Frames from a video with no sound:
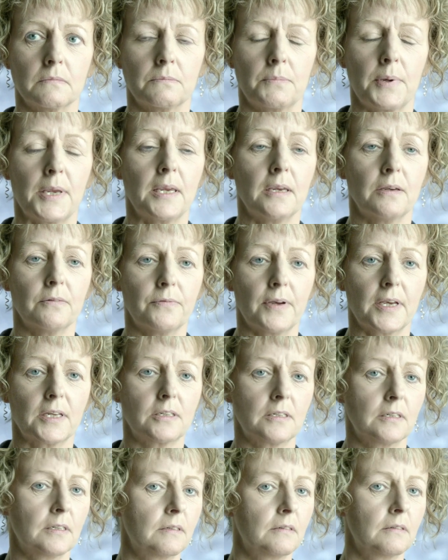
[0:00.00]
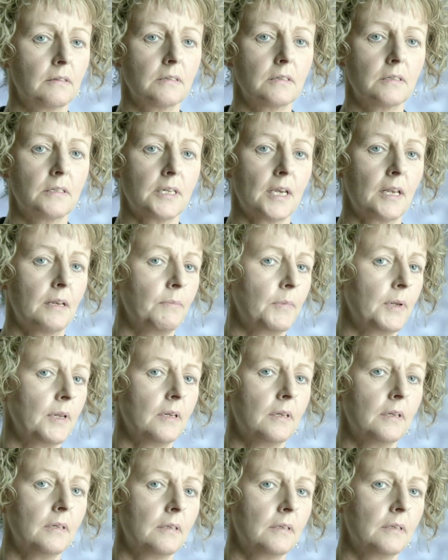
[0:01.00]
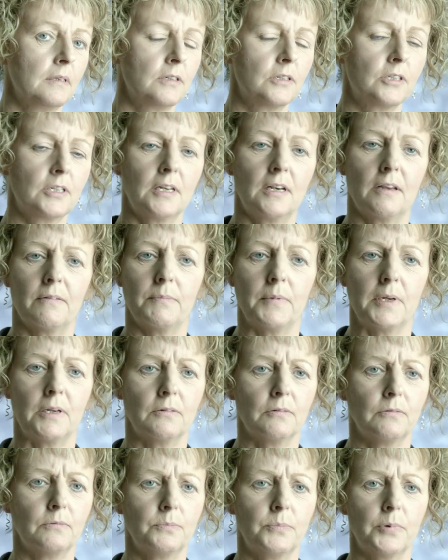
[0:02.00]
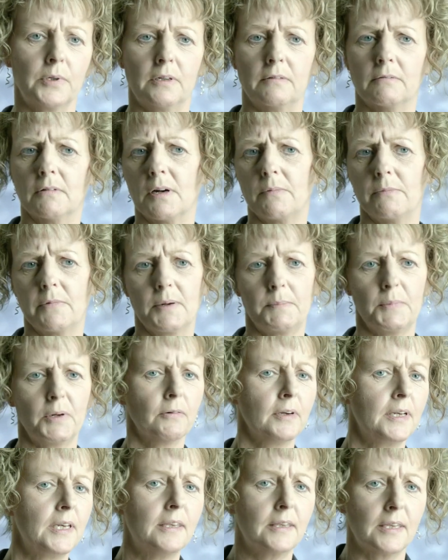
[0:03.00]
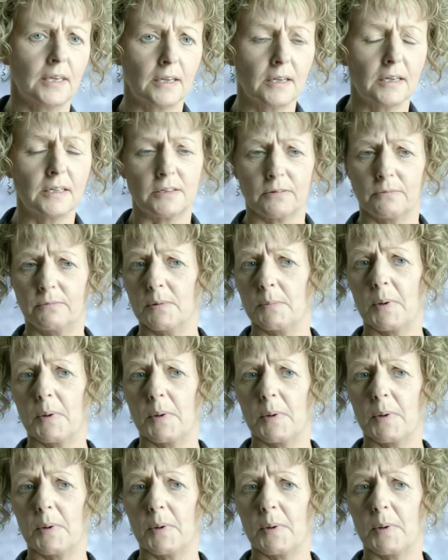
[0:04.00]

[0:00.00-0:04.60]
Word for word: being affectionate, telling me that she loved me or putting her arm around me or anything. I don't